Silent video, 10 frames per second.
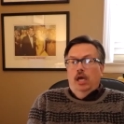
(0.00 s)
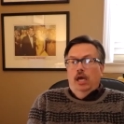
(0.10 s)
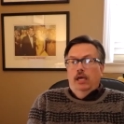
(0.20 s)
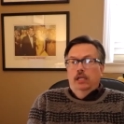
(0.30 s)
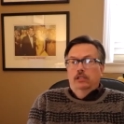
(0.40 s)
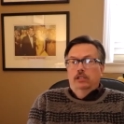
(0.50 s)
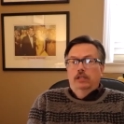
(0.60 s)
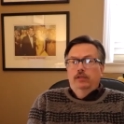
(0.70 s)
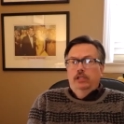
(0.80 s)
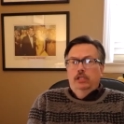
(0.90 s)
And
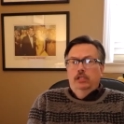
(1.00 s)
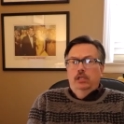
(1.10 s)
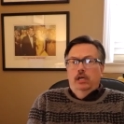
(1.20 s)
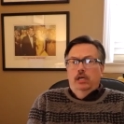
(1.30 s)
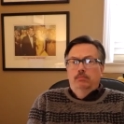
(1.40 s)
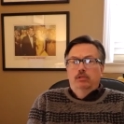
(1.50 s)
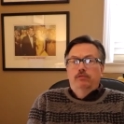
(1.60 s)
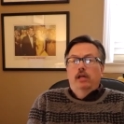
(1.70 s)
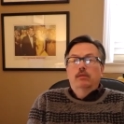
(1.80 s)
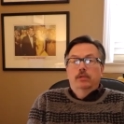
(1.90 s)
even in
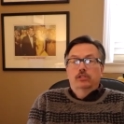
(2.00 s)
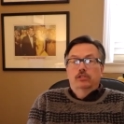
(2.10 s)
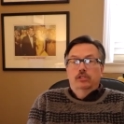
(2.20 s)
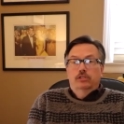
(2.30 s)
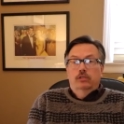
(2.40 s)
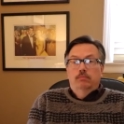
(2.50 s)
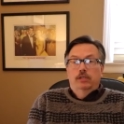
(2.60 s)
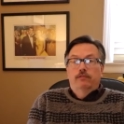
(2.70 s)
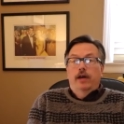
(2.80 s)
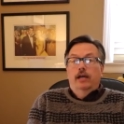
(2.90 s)
developments, this can be
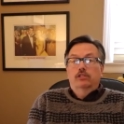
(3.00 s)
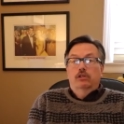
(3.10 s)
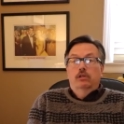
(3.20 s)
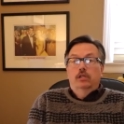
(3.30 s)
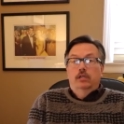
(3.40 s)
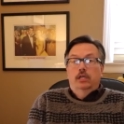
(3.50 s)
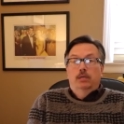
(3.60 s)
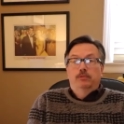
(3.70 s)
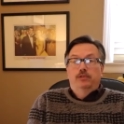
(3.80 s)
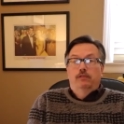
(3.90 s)
a factor.
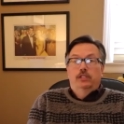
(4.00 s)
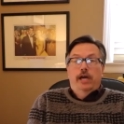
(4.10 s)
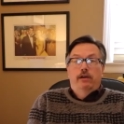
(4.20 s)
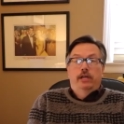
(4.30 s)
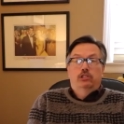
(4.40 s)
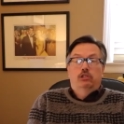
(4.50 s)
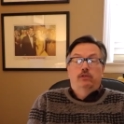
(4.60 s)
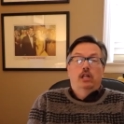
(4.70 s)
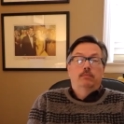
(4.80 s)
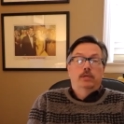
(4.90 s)
If you have a townhouse
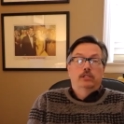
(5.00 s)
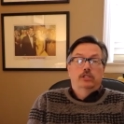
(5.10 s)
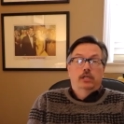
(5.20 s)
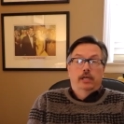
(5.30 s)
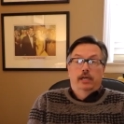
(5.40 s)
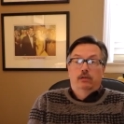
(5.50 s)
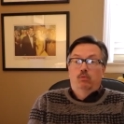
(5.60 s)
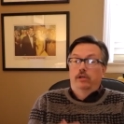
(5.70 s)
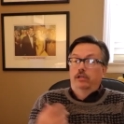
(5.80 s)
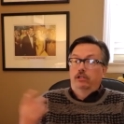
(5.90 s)
development and
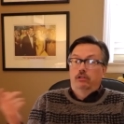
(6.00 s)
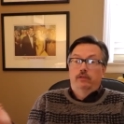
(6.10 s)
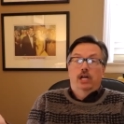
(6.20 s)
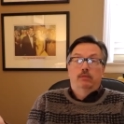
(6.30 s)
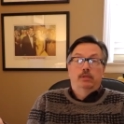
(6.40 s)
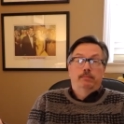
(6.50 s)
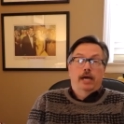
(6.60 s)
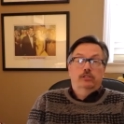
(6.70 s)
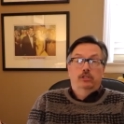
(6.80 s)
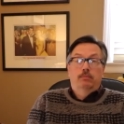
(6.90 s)
one end of the development
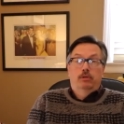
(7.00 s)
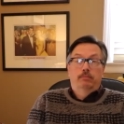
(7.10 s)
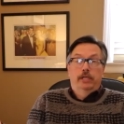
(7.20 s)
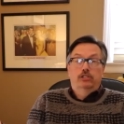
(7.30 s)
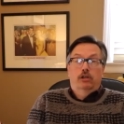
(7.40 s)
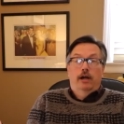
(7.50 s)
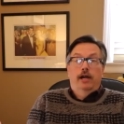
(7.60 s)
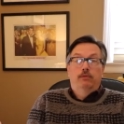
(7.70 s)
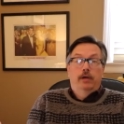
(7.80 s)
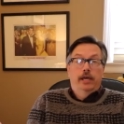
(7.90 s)
backs up on a major
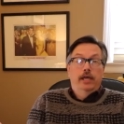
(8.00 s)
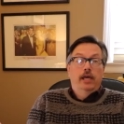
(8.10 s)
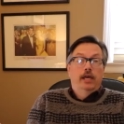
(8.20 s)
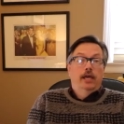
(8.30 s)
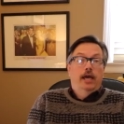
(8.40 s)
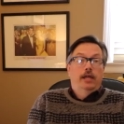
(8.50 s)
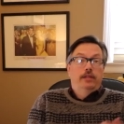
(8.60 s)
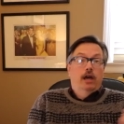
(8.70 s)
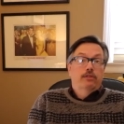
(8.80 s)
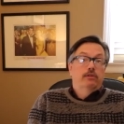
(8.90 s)
highway and
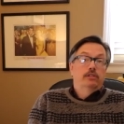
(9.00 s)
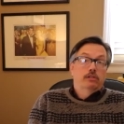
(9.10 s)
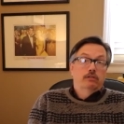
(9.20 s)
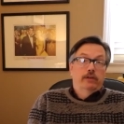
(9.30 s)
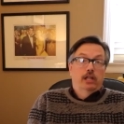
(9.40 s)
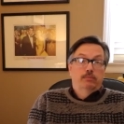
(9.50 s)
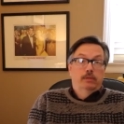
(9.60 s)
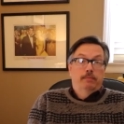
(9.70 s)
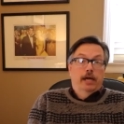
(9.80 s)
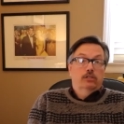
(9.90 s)
the other end of the
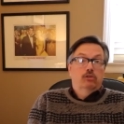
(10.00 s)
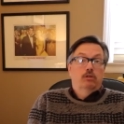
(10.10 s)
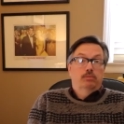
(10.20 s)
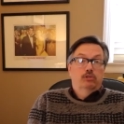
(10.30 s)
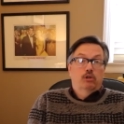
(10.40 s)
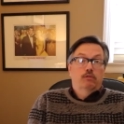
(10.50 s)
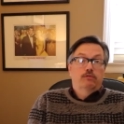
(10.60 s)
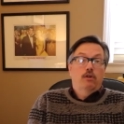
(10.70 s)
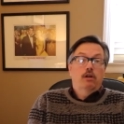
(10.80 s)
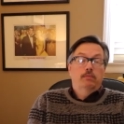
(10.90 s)
development backs on preserved
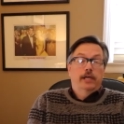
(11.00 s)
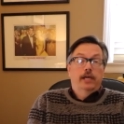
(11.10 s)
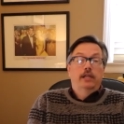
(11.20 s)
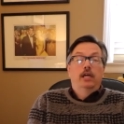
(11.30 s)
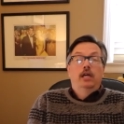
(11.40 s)
farmland,